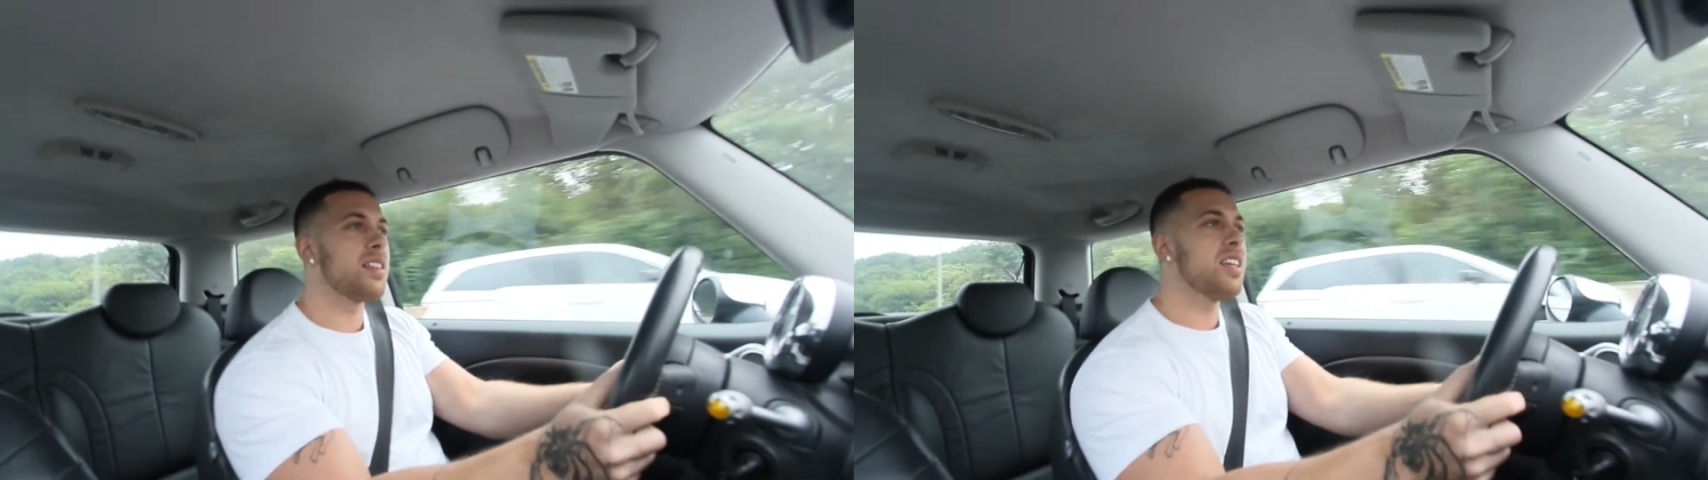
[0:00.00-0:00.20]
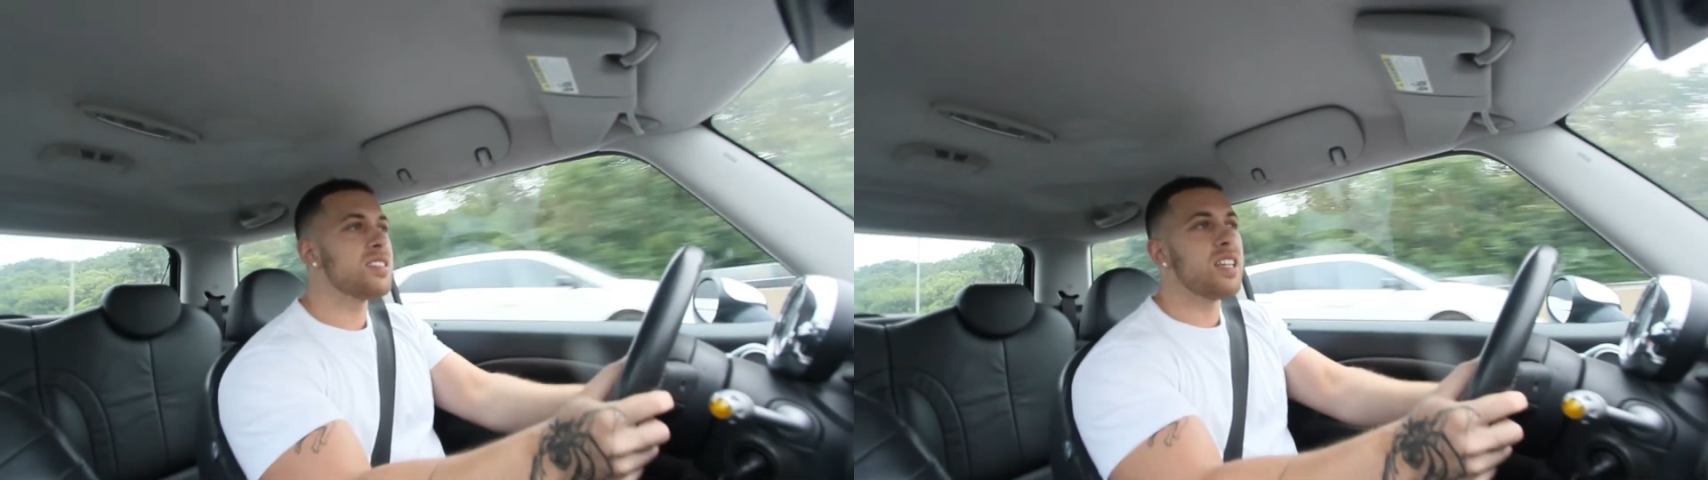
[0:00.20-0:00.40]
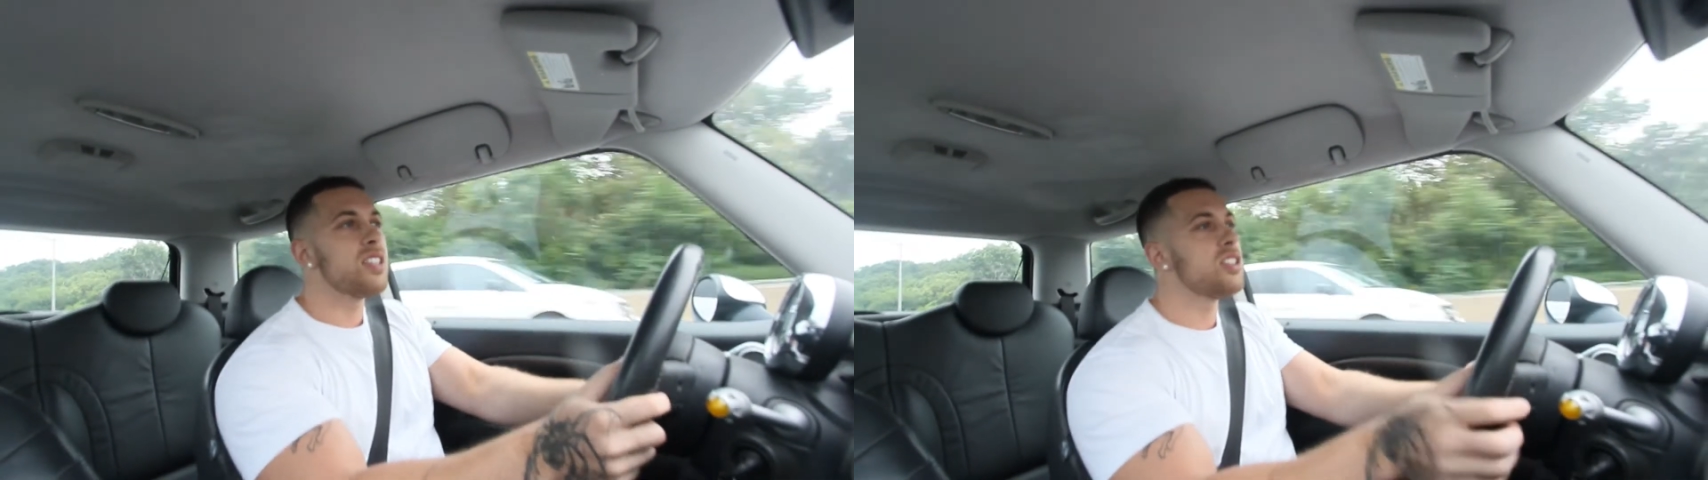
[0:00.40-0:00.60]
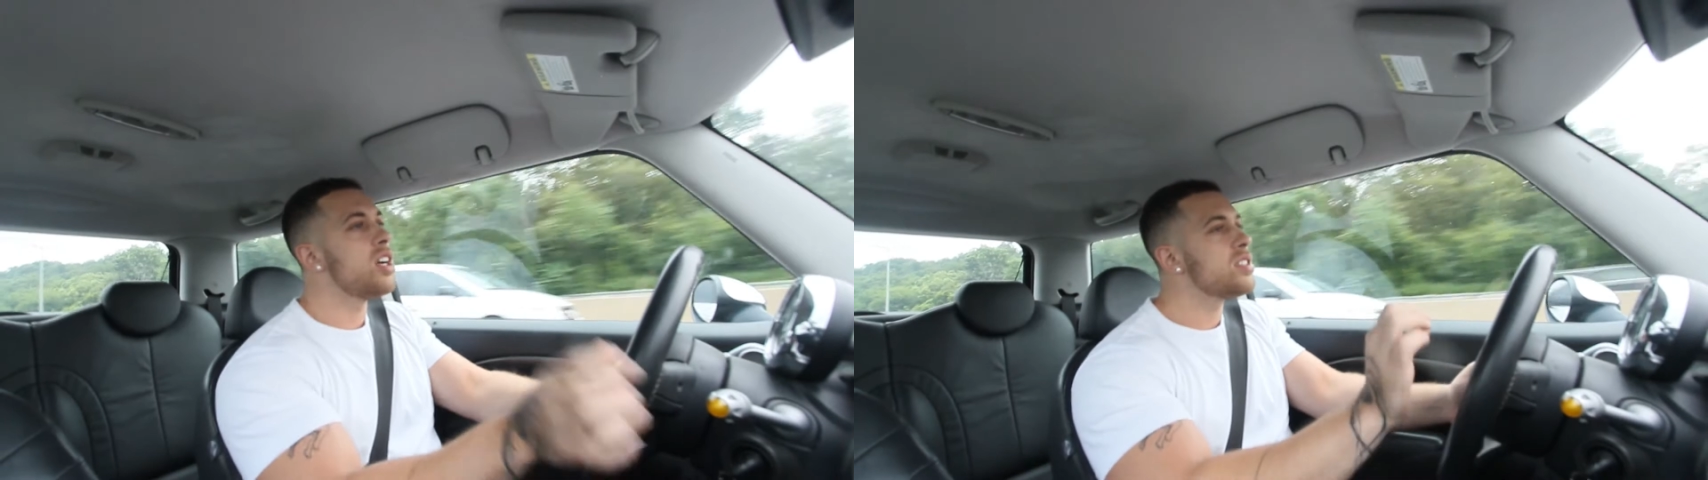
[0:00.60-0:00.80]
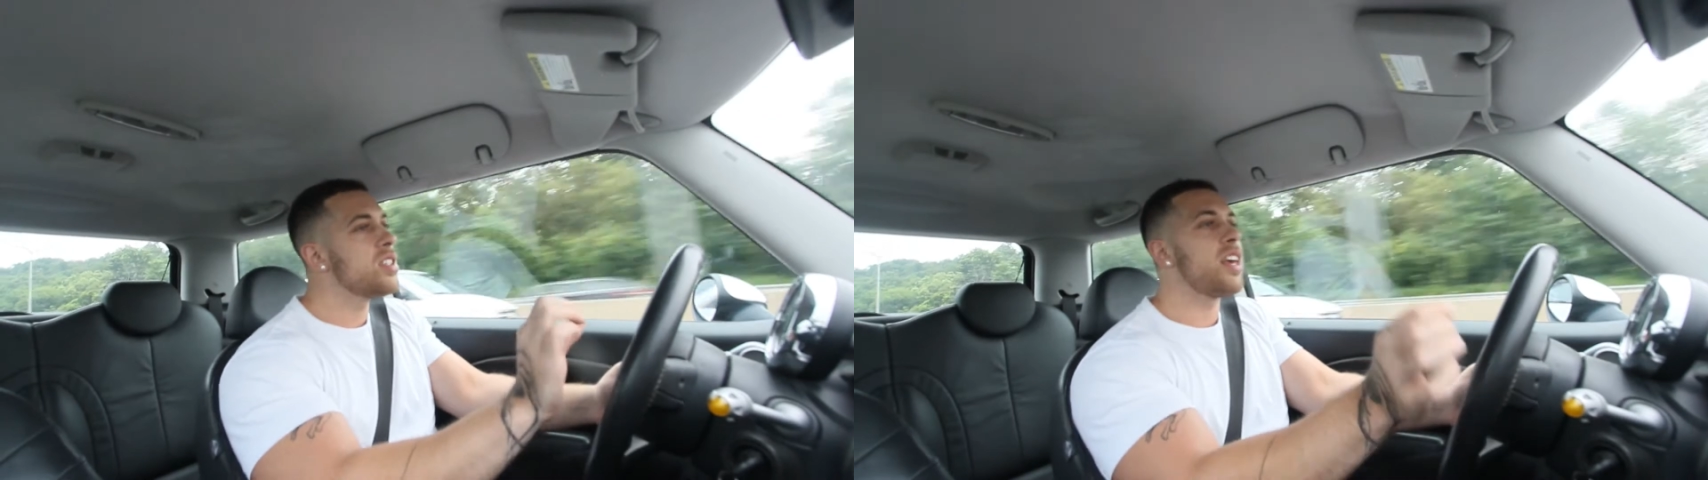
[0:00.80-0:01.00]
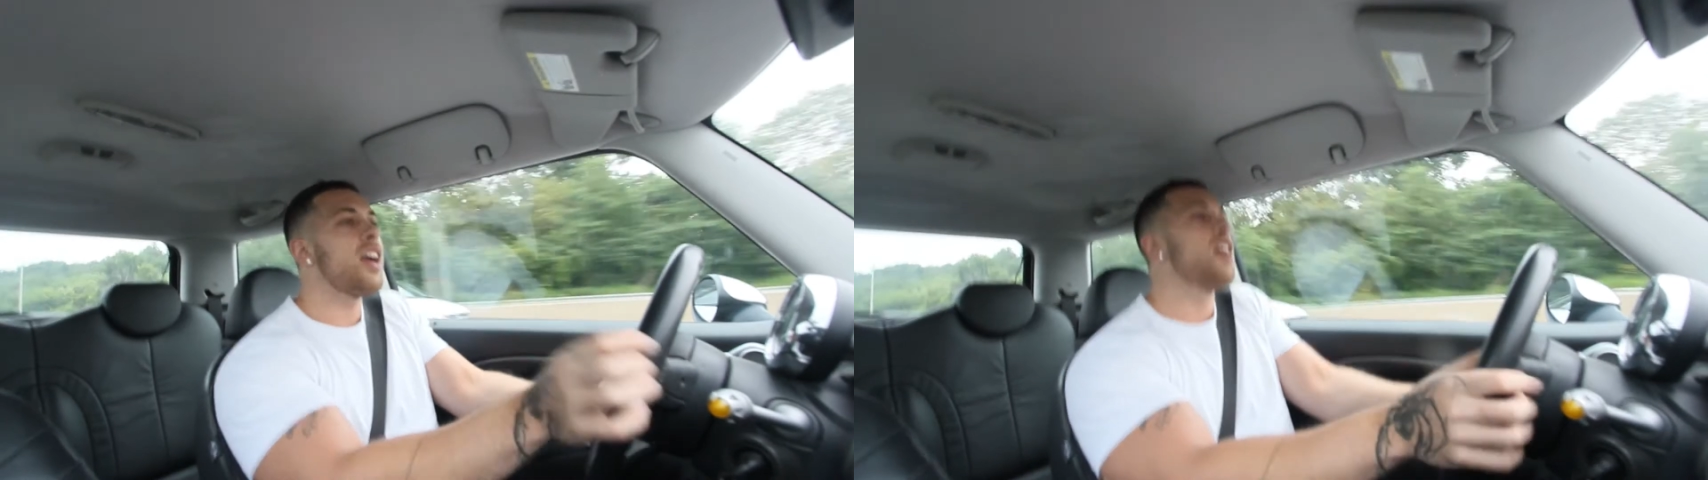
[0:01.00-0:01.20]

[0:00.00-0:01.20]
This thing doesn't care